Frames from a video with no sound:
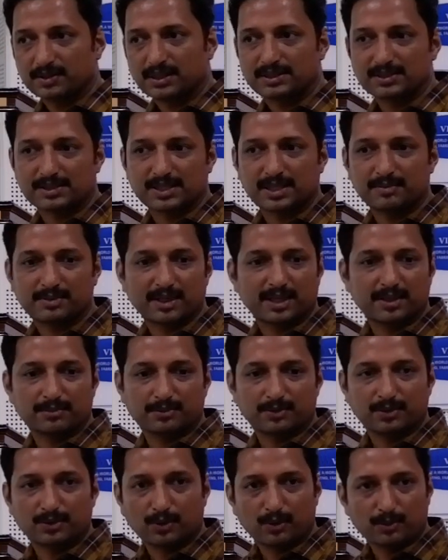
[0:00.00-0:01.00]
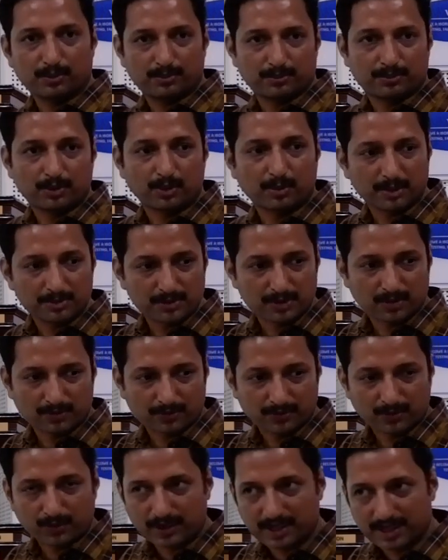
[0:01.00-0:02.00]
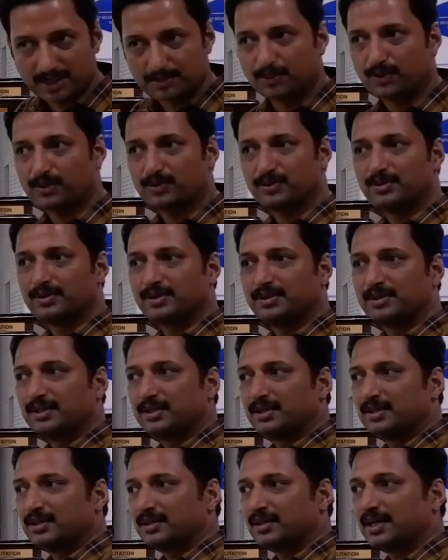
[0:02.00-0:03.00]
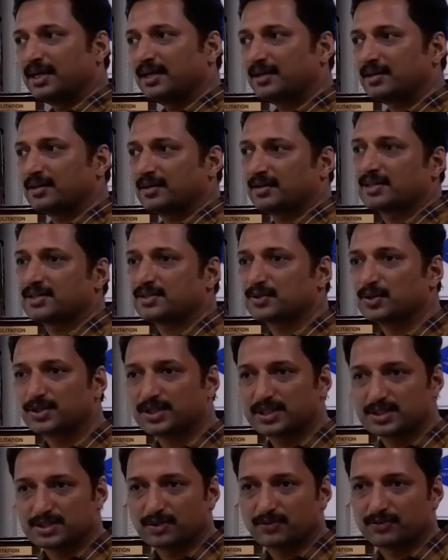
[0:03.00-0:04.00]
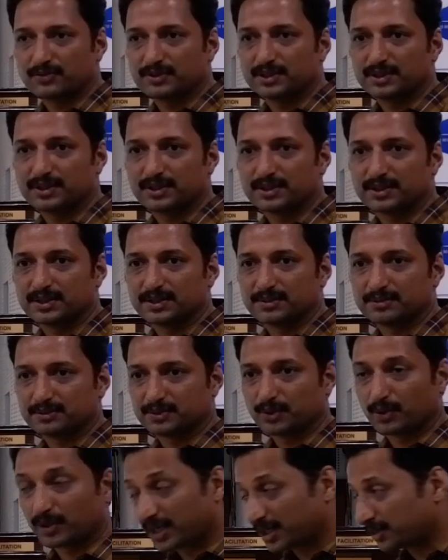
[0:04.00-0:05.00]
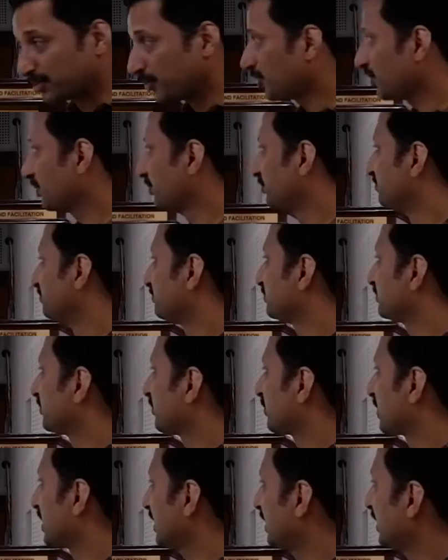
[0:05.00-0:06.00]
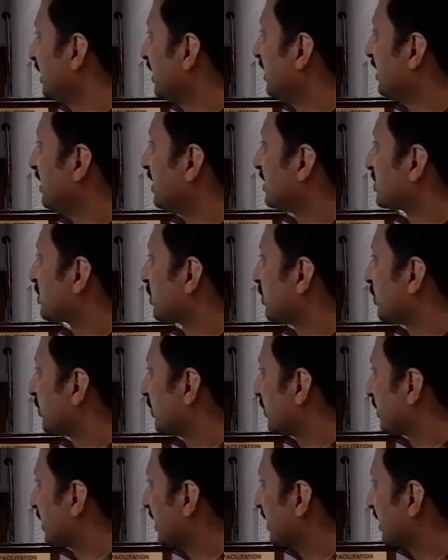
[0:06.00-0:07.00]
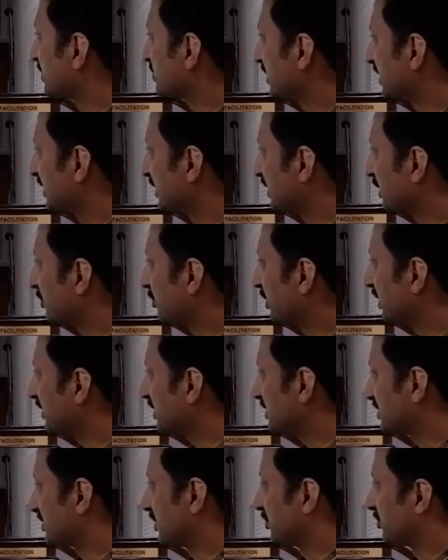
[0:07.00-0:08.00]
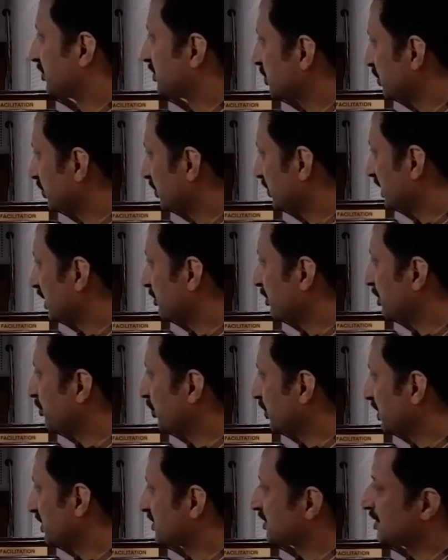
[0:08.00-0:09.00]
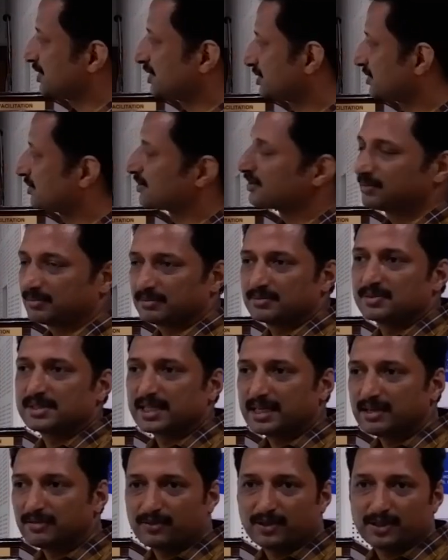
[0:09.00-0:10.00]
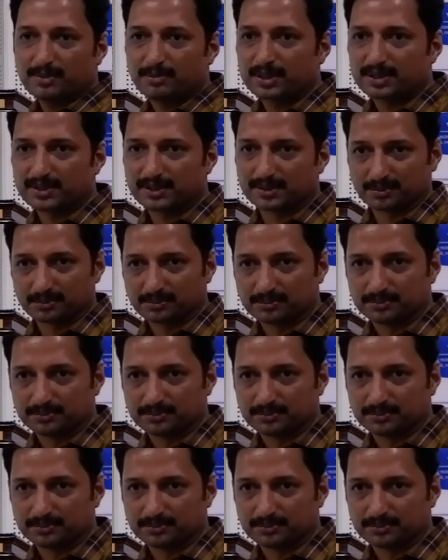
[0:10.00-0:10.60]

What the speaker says: At the same time, no problems of contact mode, higher resolutions of the contact mode. Okay, so you can actually combine this thing. So tapping mode is safe and better.